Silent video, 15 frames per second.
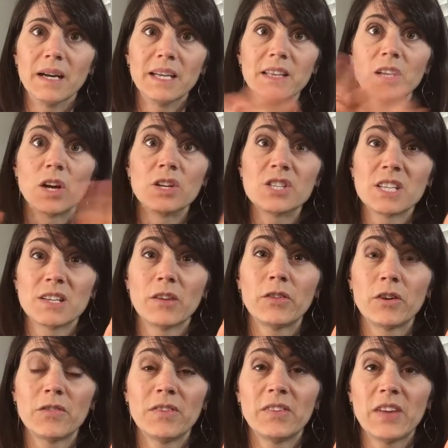enlarging the
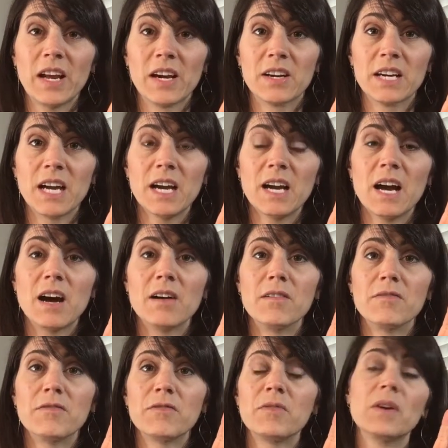surface area
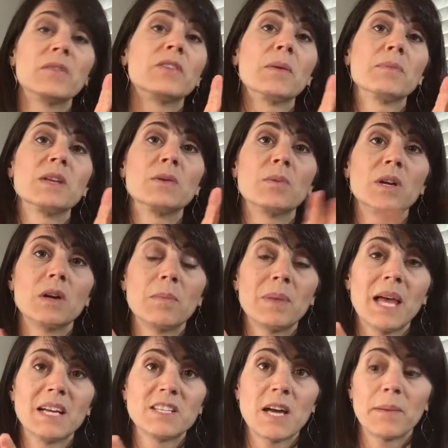of something you want to
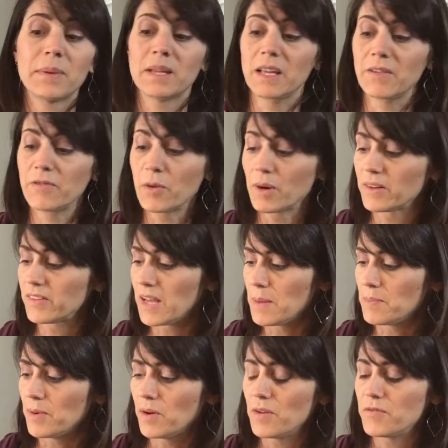apply topically. For
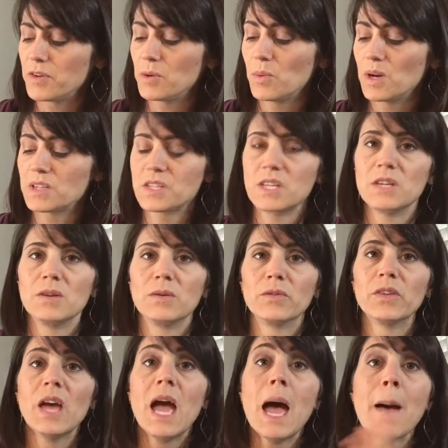example, if you want to
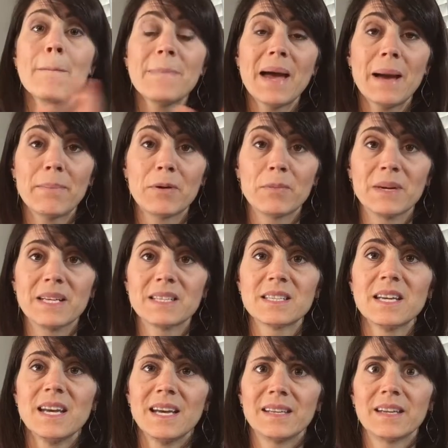use
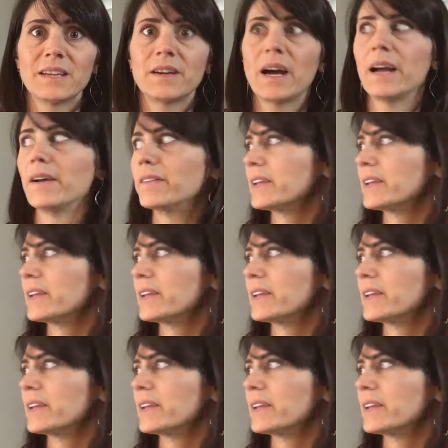peppermint, and I